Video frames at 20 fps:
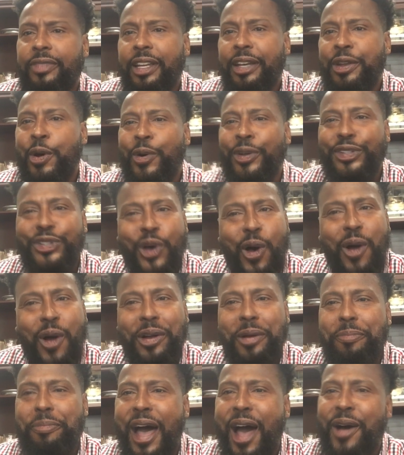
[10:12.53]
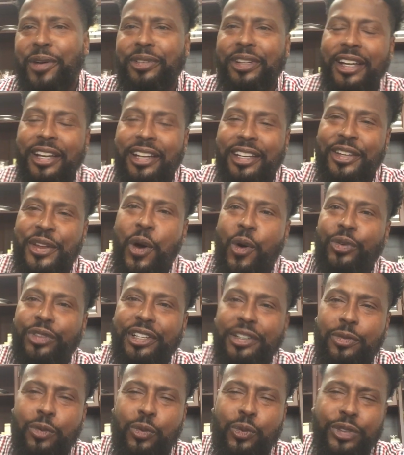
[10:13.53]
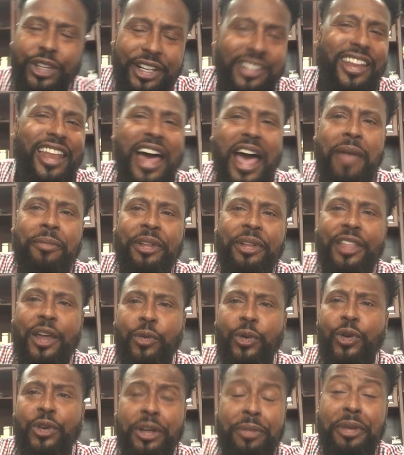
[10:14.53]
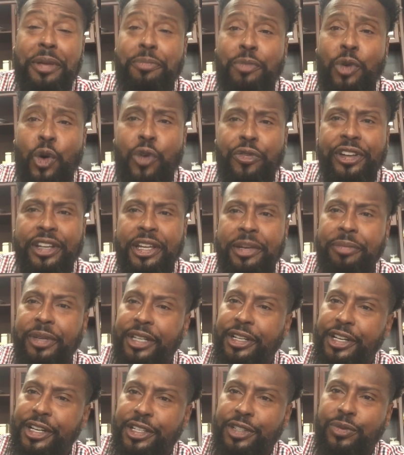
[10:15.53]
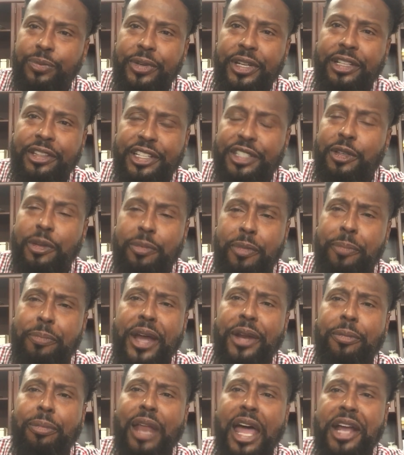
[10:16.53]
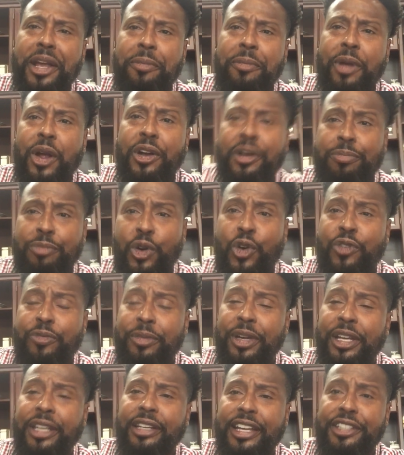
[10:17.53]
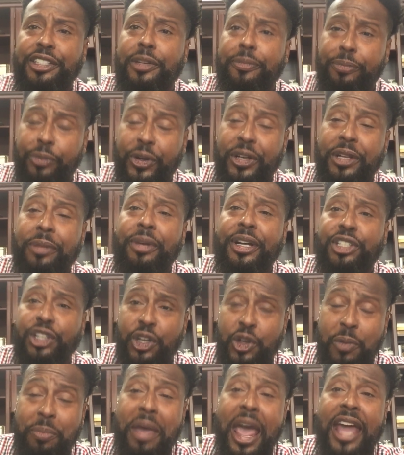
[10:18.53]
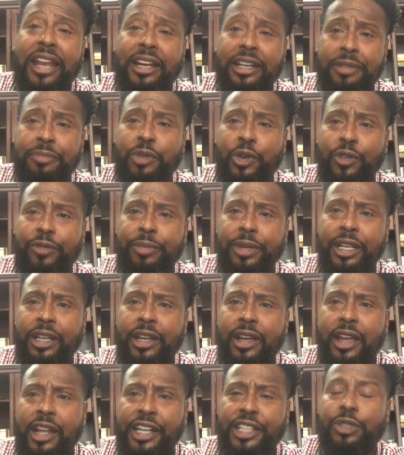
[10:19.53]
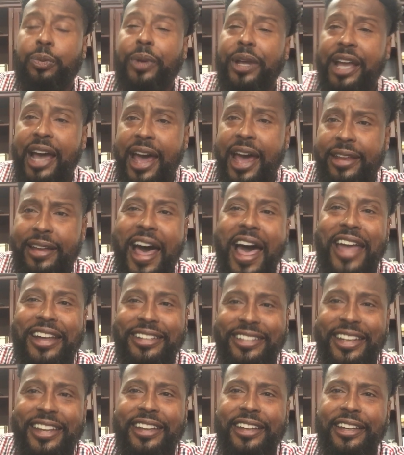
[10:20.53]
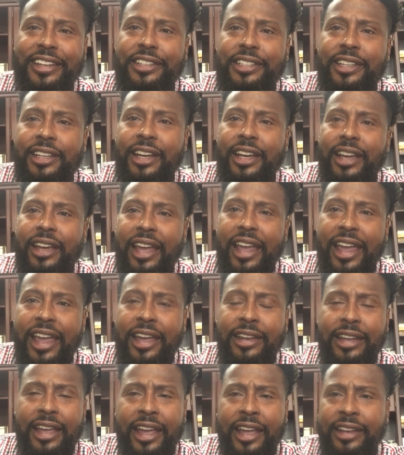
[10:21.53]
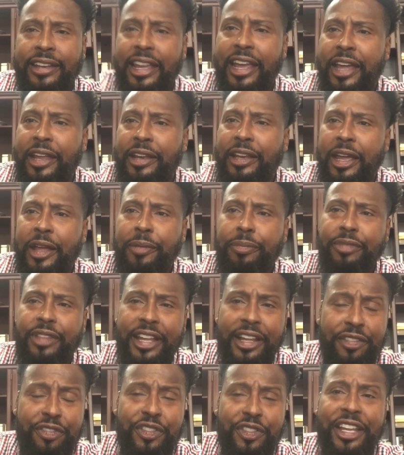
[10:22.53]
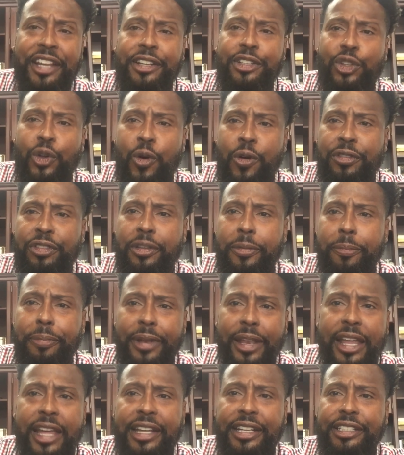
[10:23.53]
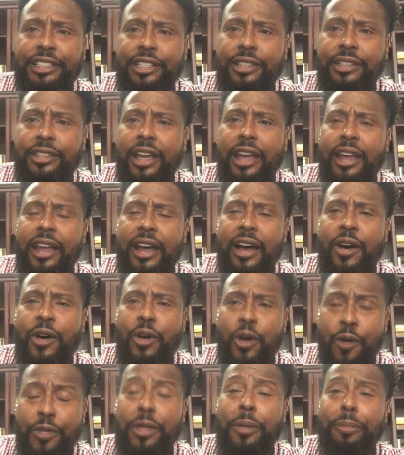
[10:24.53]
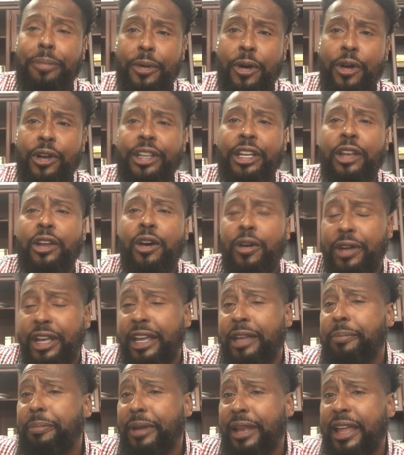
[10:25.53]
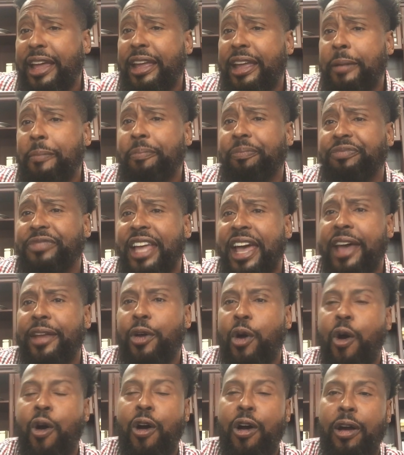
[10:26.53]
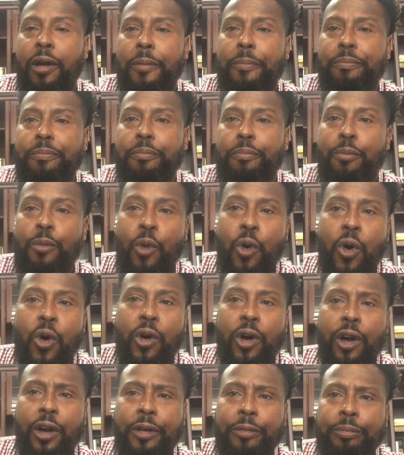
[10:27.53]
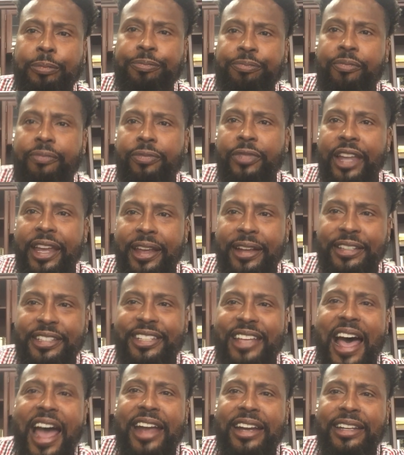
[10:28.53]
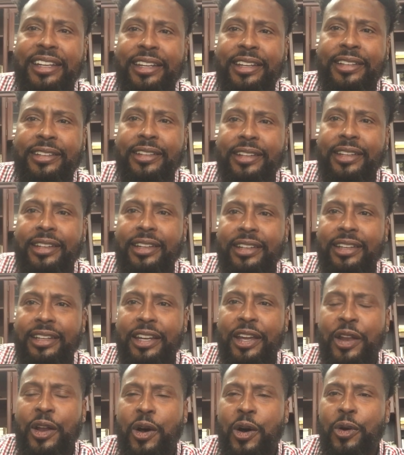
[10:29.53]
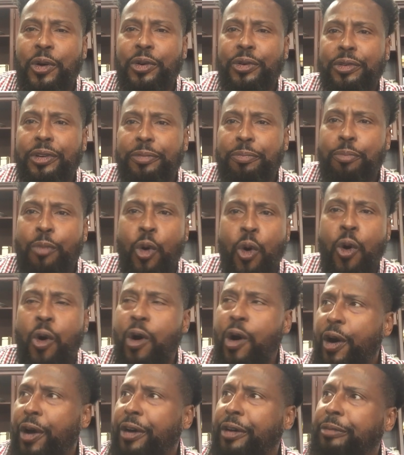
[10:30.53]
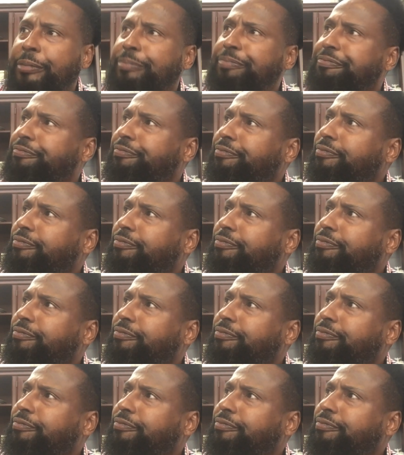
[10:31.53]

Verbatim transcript: you know, and talk about, you know, the, the climate that we're going to be moving in because we, this is a better black America movement is a pretty much a humanity movement because we got ideas and, and, and, and, and things on the place, on the, you know, in play that are more exciting, you know, more